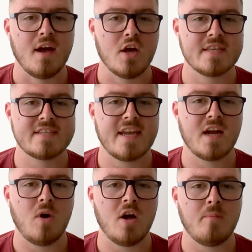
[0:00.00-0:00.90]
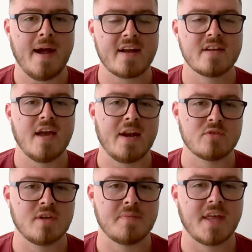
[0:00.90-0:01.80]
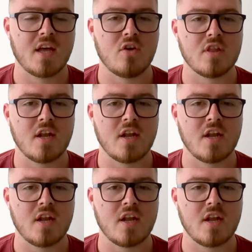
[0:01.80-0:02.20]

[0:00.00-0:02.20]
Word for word: I heard this saying a while back, and it was something along the